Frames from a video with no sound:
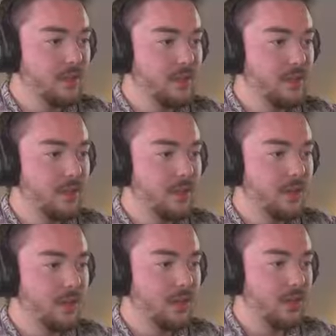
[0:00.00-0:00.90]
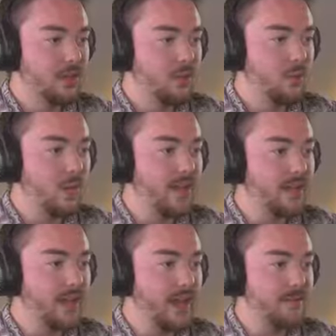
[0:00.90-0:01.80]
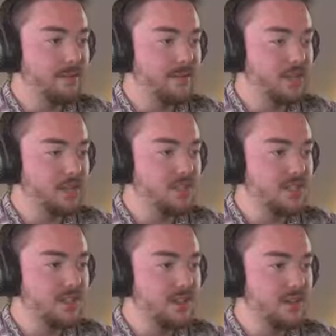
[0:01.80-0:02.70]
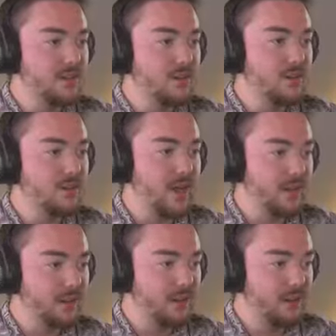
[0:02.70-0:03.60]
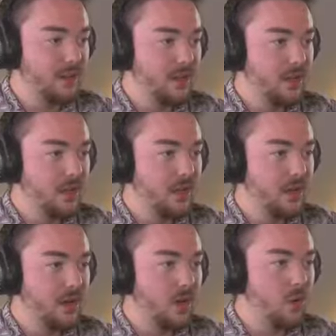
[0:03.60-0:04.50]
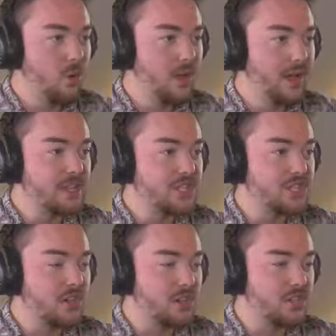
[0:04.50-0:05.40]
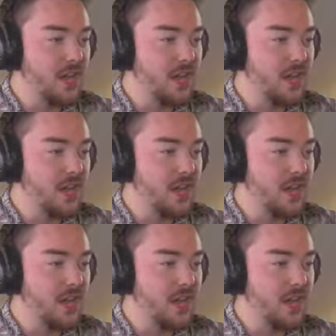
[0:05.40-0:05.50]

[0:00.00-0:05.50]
thing to be playing with as babies. Wait, can I use it? Bro. Or do I? Bro. Oh, bro. It starts